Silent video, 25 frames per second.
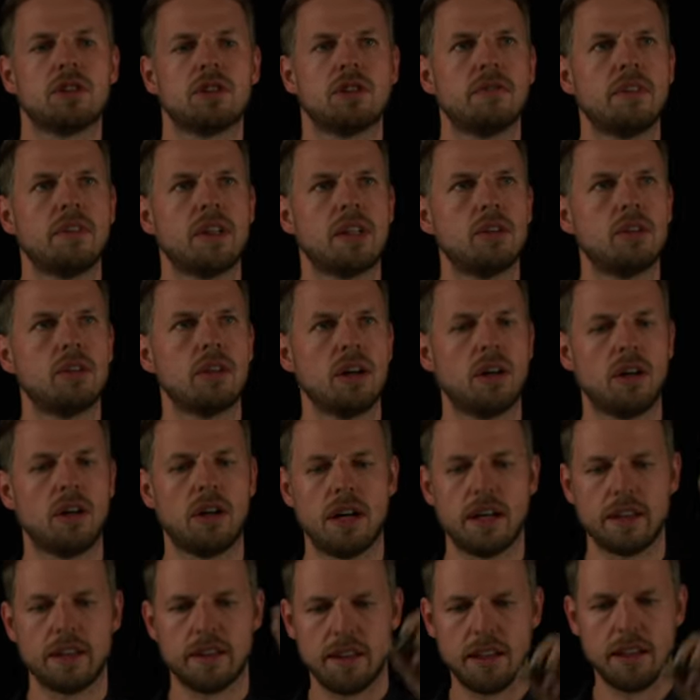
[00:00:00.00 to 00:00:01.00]
value
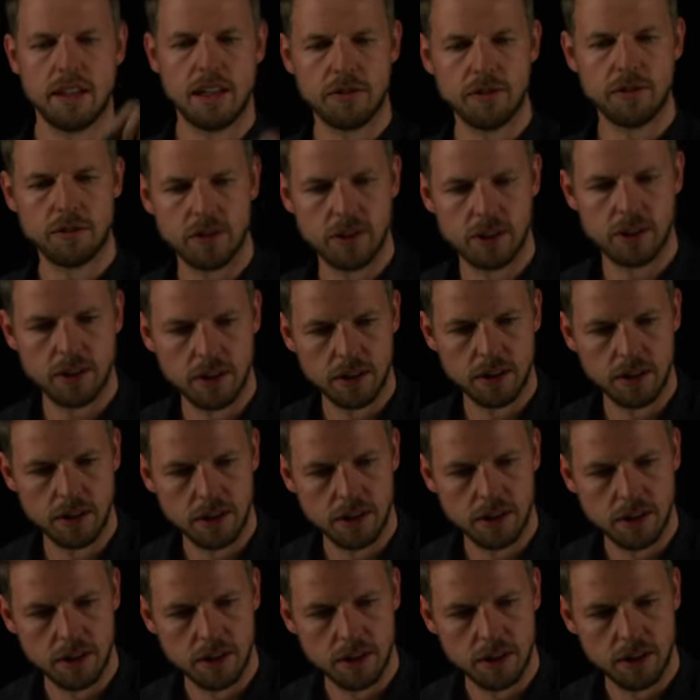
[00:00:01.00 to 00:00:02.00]
at the left
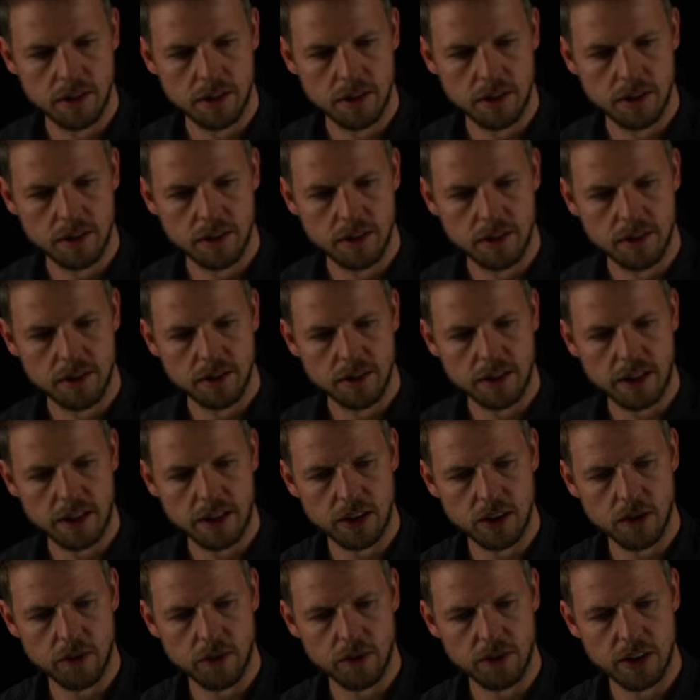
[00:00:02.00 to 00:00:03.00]
side
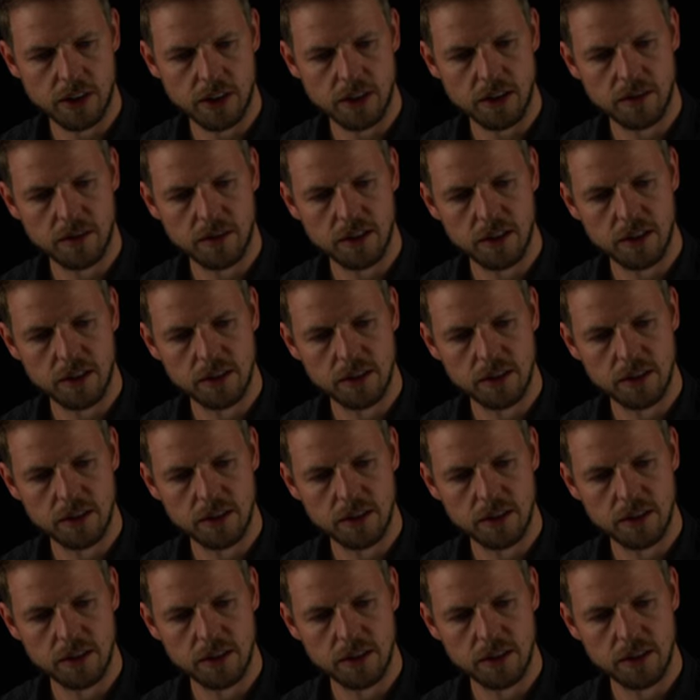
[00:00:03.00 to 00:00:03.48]
of the interval.